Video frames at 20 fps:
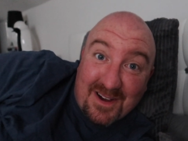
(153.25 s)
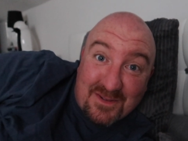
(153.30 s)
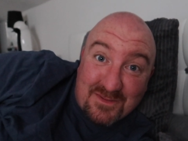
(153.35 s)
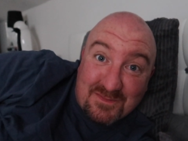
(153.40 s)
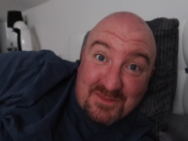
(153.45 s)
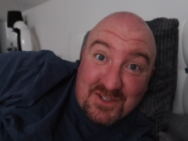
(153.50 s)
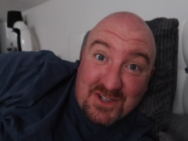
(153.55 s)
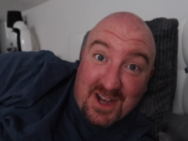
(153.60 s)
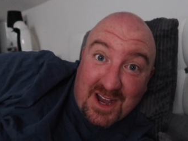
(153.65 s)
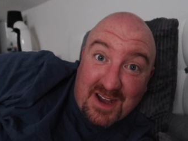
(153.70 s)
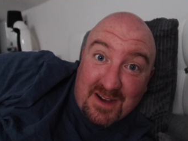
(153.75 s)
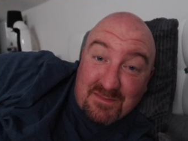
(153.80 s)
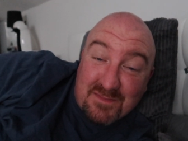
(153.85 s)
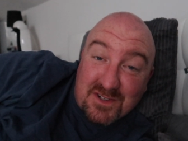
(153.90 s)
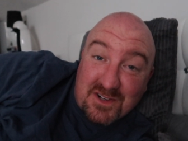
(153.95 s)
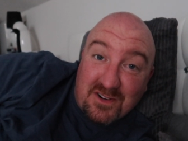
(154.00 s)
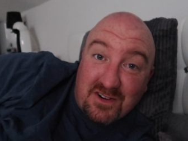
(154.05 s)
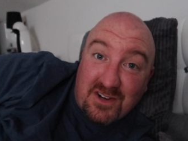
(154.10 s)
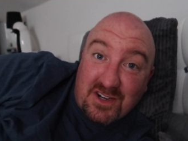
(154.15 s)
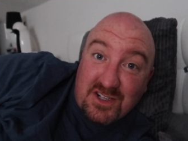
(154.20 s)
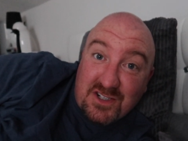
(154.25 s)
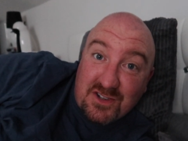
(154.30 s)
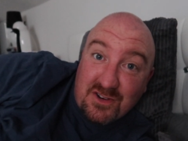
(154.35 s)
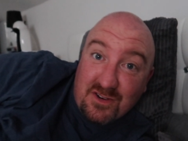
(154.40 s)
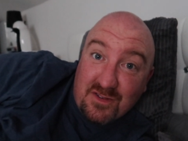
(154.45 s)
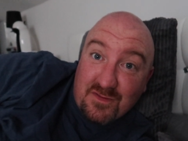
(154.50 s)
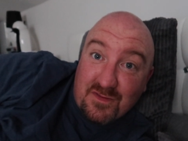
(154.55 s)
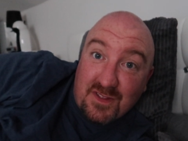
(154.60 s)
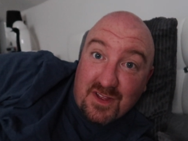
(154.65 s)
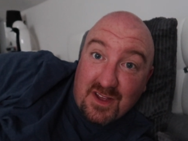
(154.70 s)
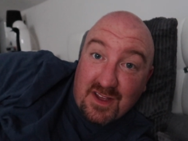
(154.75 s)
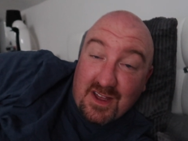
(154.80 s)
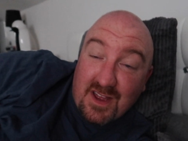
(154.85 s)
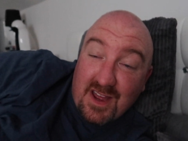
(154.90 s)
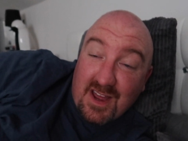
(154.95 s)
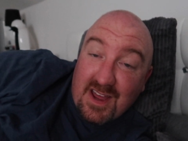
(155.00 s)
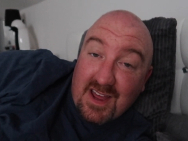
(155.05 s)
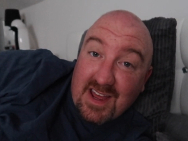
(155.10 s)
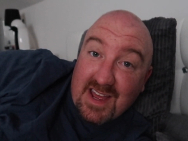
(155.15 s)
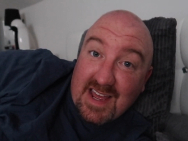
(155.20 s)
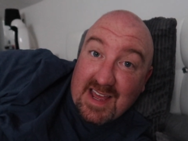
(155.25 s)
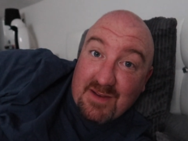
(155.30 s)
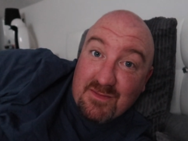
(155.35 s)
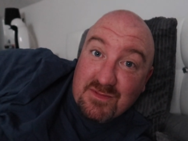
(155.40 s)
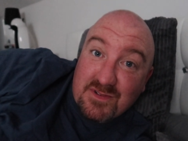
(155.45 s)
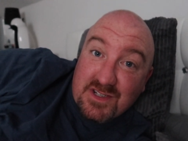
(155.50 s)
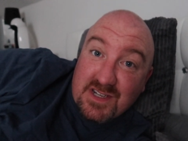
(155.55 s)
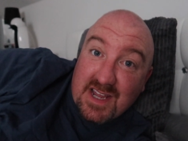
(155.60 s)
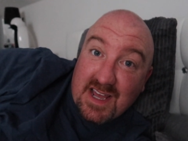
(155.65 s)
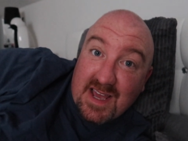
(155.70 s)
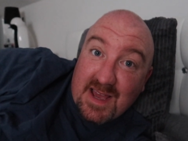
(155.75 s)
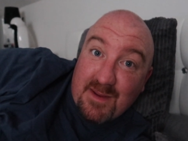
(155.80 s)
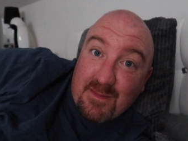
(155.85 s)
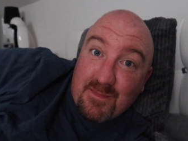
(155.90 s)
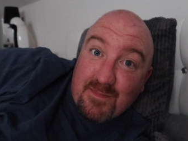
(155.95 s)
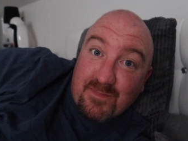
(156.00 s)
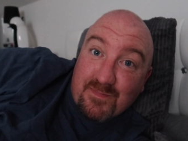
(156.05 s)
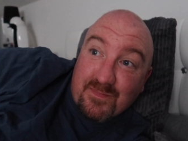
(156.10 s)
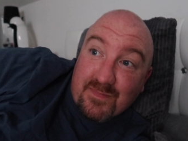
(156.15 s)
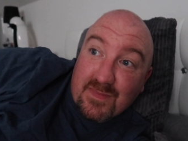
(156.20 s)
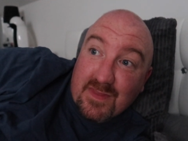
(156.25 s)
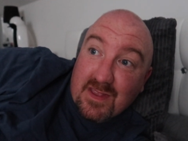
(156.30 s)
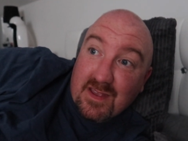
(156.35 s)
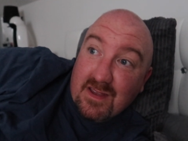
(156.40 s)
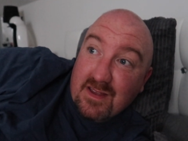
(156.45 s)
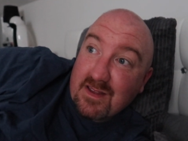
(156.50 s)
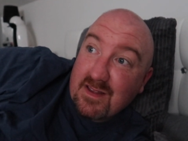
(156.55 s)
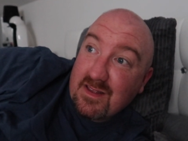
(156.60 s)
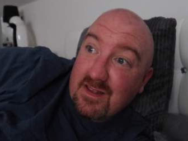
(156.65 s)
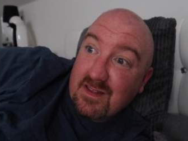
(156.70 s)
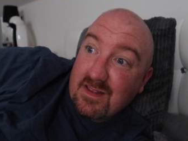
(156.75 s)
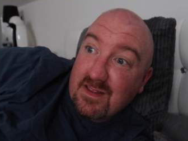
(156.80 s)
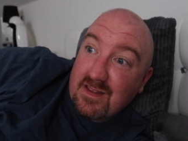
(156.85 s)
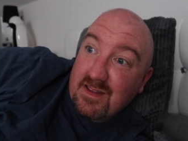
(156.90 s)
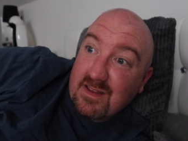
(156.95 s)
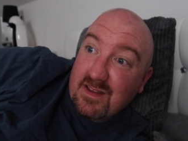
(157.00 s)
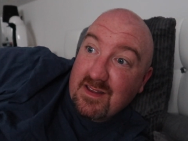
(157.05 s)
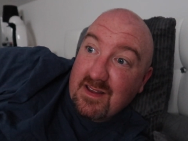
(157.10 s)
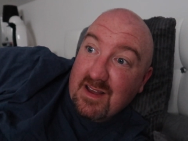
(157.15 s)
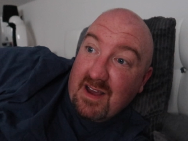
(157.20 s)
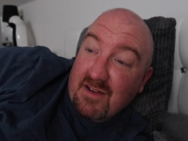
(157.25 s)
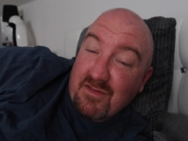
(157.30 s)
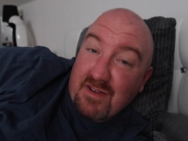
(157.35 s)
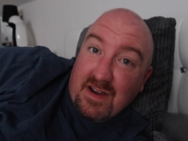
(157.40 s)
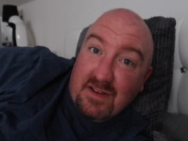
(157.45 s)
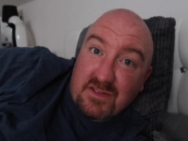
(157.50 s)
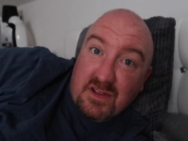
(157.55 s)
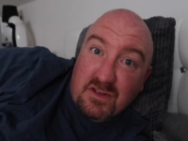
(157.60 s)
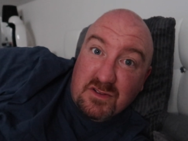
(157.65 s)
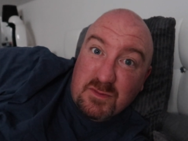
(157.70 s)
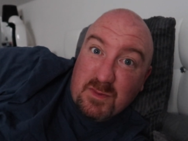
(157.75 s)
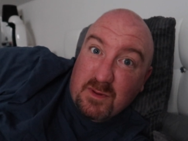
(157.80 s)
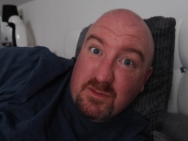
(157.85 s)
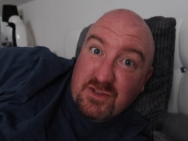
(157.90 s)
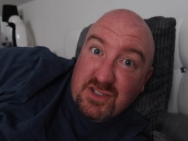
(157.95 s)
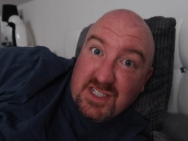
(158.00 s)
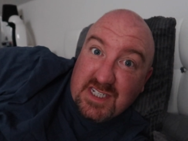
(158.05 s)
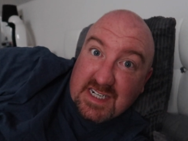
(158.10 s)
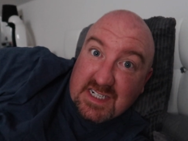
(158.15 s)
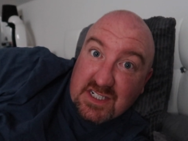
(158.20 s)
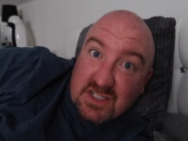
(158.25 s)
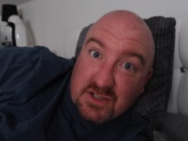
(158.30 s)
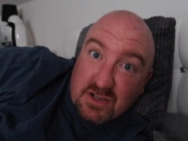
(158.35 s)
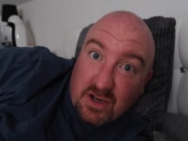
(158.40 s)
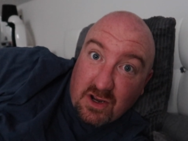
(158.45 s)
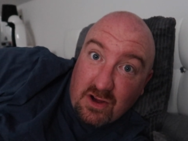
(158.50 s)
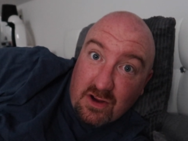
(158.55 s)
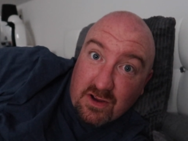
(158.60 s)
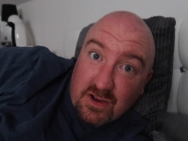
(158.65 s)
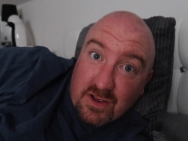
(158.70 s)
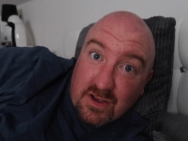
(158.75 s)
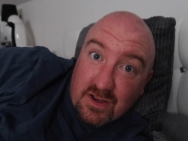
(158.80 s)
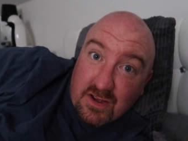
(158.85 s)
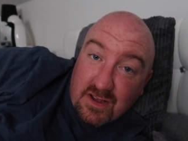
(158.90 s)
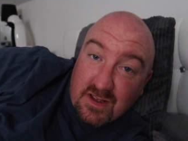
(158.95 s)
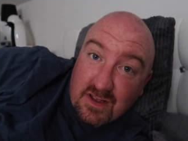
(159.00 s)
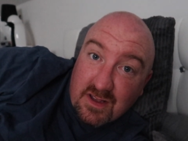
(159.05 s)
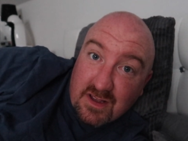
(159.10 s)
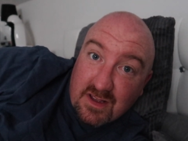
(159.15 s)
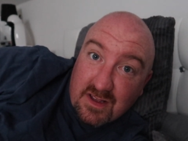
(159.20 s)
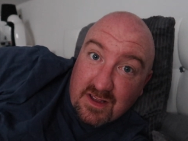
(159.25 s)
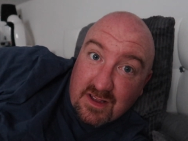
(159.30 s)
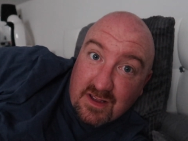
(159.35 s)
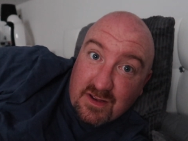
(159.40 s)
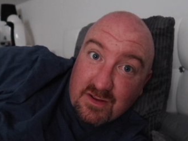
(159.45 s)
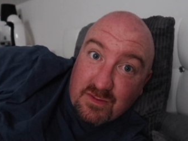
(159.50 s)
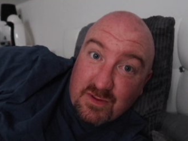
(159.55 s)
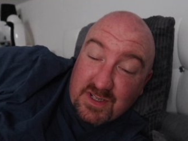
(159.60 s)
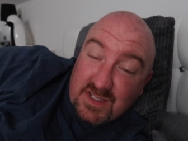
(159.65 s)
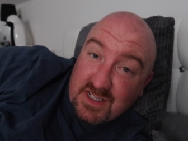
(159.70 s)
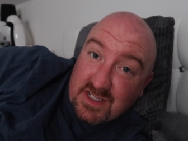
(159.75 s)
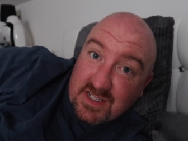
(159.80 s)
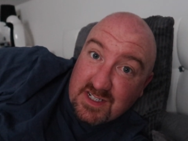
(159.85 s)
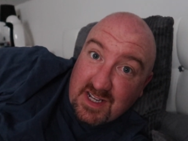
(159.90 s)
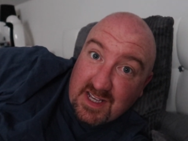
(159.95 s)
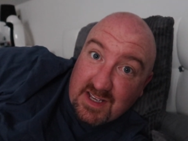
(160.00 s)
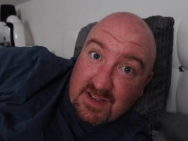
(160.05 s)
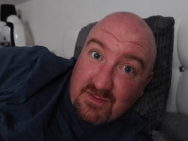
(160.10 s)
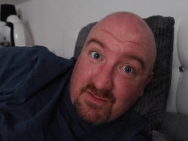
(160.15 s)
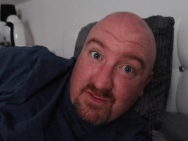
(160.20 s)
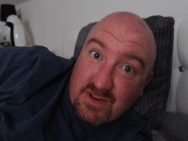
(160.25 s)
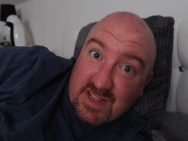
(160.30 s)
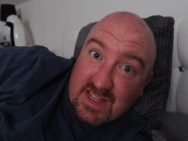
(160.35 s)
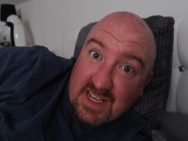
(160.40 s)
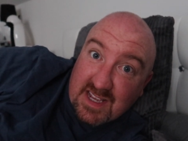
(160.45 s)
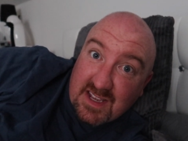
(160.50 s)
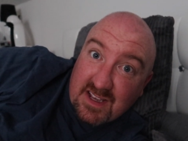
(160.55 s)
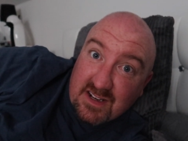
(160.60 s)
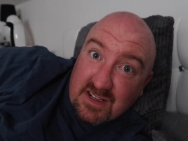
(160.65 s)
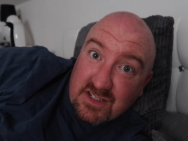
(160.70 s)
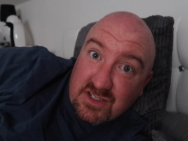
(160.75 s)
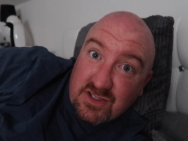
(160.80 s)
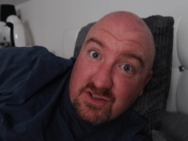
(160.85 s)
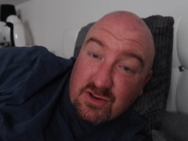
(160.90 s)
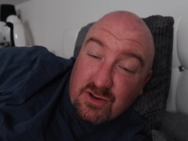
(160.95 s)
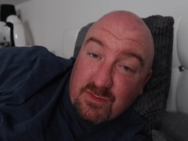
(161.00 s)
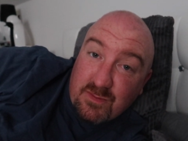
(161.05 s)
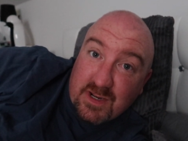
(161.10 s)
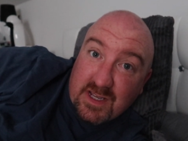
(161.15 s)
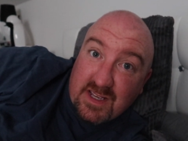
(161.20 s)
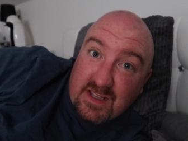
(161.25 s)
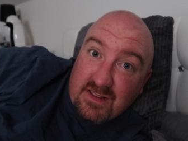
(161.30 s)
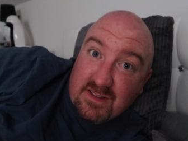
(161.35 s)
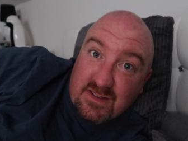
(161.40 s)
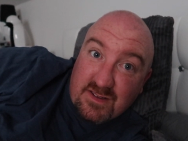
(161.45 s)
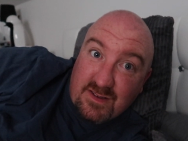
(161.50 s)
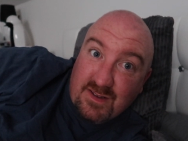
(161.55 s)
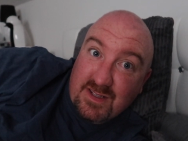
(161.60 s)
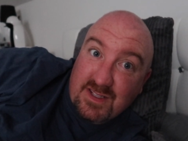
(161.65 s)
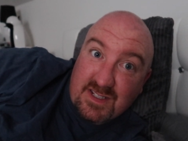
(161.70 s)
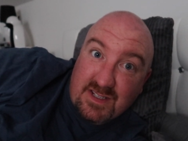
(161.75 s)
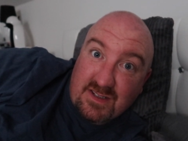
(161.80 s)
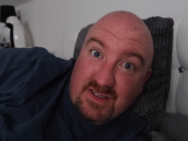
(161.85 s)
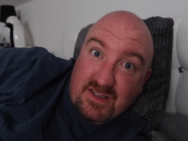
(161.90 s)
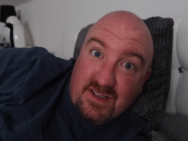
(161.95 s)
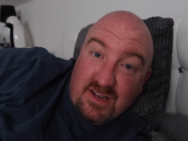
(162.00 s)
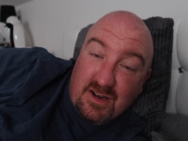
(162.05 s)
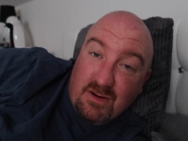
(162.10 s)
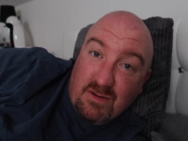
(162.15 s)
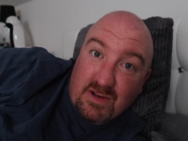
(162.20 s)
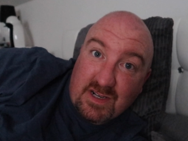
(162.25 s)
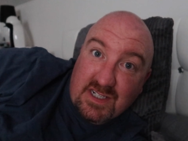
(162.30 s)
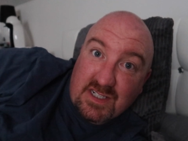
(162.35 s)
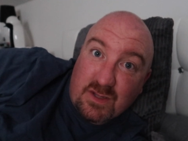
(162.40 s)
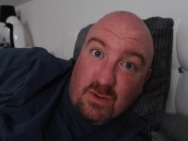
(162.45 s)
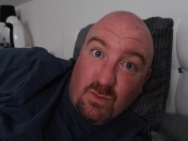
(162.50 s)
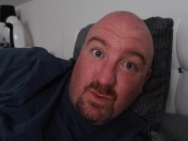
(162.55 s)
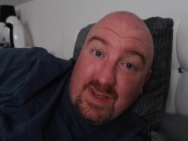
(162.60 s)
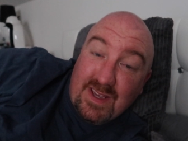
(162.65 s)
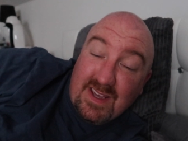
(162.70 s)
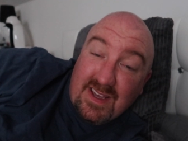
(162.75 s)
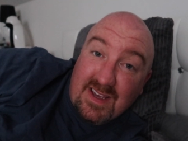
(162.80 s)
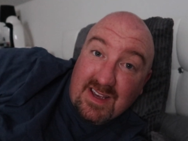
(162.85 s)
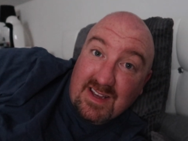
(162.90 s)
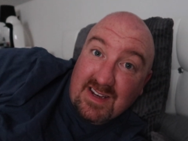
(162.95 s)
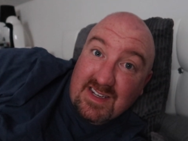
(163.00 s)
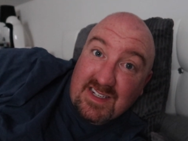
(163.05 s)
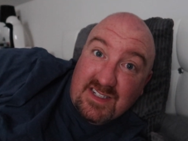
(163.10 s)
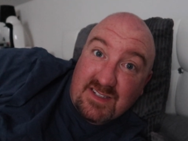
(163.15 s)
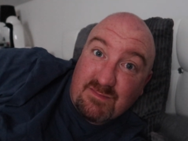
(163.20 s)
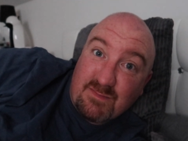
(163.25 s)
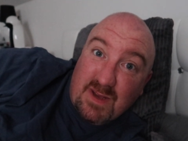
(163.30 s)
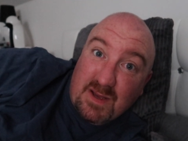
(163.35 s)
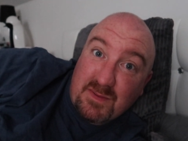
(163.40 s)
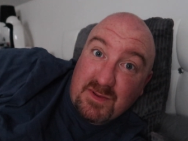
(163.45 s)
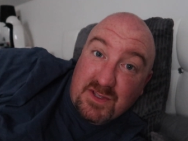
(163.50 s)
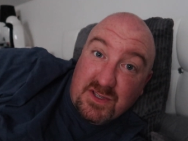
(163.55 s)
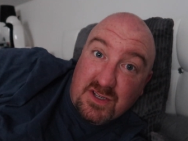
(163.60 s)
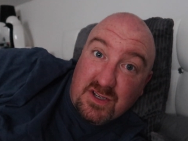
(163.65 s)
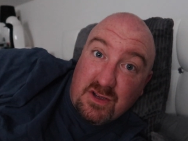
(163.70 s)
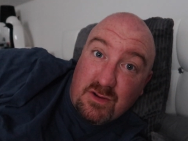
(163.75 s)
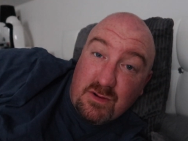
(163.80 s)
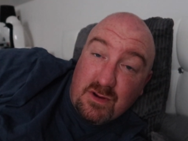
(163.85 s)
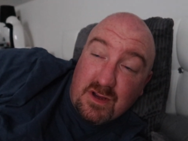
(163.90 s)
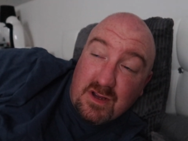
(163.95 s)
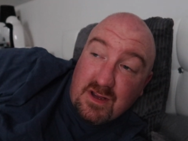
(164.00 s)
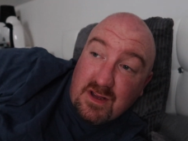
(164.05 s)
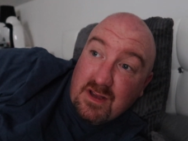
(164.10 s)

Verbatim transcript: I'm absolutely chuffed. It was, um, I found out about six o'clock, which is like ridiculous. Normally it's, you know, at least a week, at least maybe two.